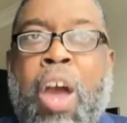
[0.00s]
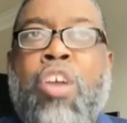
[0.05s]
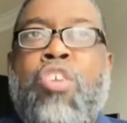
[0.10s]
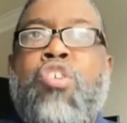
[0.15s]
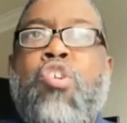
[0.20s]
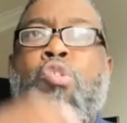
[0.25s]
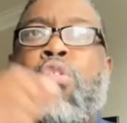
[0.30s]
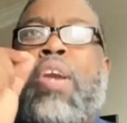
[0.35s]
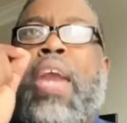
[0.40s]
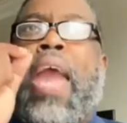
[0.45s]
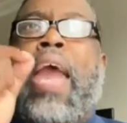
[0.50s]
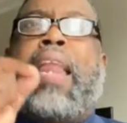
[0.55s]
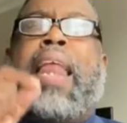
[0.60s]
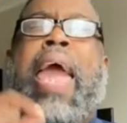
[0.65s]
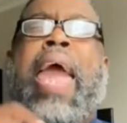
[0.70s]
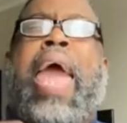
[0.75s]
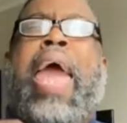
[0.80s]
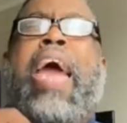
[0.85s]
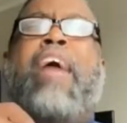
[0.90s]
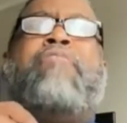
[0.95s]
You can't
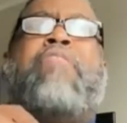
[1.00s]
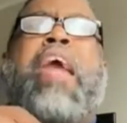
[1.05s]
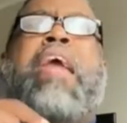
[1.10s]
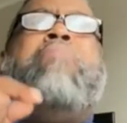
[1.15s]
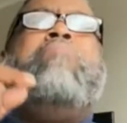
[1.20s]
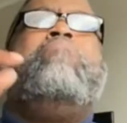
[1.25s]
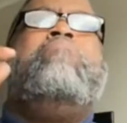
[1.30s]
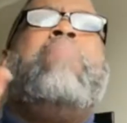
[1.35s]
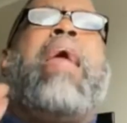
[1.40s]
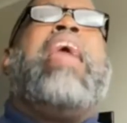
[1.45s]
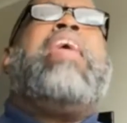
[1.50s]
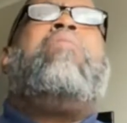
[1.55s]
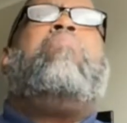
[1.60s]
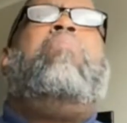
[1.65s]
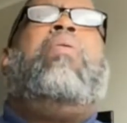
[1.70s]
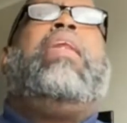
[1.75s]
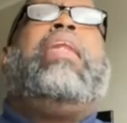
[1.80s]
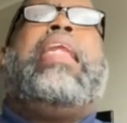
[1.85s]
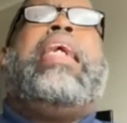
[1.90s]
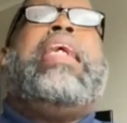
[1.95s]
have a
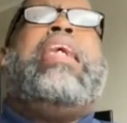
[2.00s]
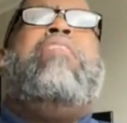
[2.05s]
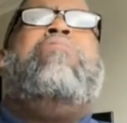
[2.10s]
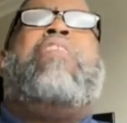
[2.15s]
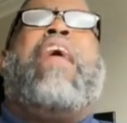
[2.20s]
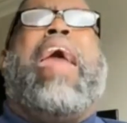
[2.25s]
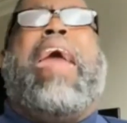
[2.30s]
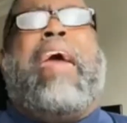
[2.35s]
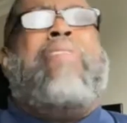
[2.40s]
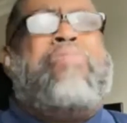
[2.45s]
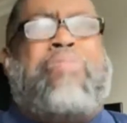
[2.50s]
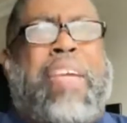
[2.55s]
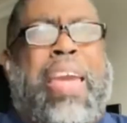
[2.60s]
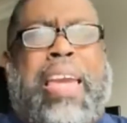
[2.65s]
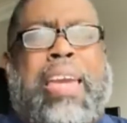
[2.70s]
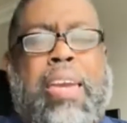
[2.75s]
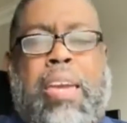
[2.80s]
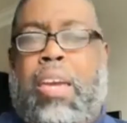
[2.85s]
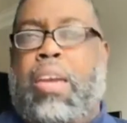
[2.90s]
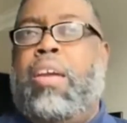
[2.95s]
make-believe
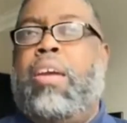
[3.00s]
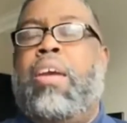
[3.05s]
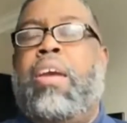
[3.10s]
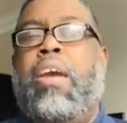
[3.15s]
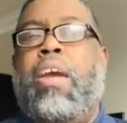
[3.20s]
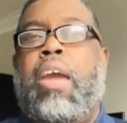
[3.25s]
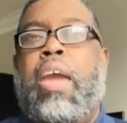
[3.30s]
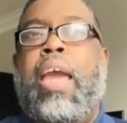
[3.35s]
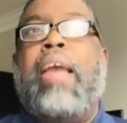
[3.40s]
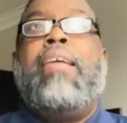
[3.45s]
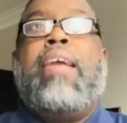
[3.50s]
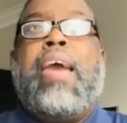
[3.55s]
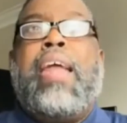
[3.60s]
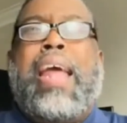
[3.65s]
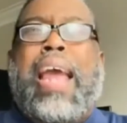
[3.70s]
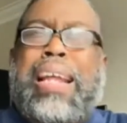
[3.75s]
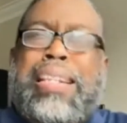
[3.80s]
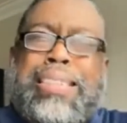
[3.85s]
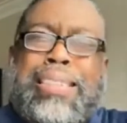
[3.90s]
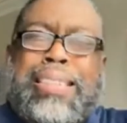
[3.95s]
ethic and get
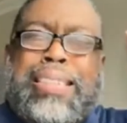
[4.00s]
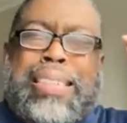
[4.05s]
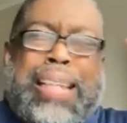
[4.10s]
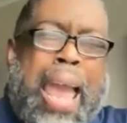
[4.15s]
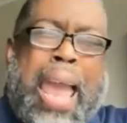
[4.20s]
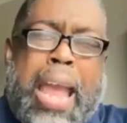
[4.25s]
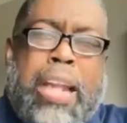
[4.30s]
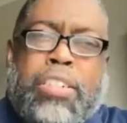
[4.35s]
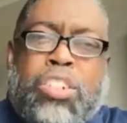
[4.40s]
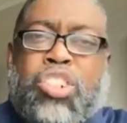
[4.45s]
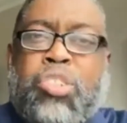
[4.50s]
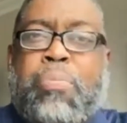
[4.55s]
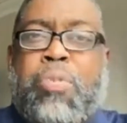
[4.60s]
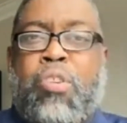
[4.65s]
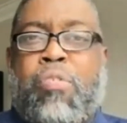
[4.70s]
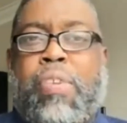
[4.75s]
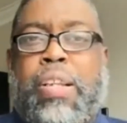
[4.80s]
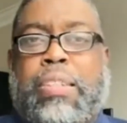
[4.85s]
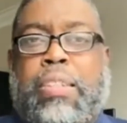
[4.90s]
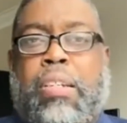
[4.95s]
a
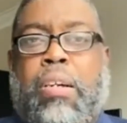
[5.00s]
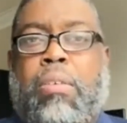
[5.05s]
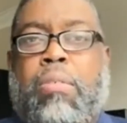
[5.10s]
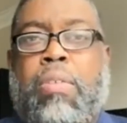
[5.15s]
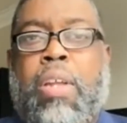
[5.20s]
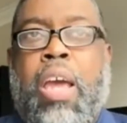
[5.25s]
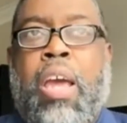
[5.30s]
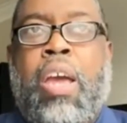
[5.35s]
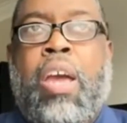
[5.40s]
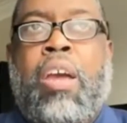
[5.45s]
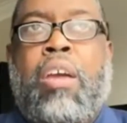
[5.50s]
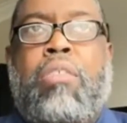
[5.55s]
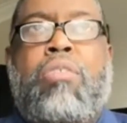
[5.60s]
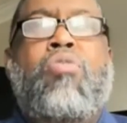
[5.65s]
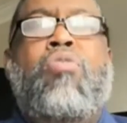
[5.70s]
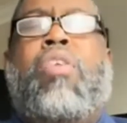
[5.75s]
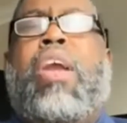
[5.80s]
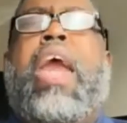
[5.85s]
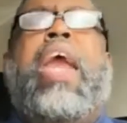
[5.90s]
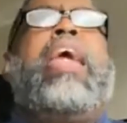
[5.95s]
tangible result.
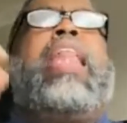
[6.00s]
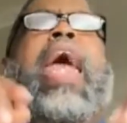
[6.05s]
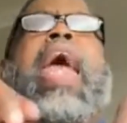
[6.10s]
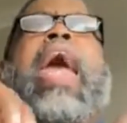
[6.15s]
You can't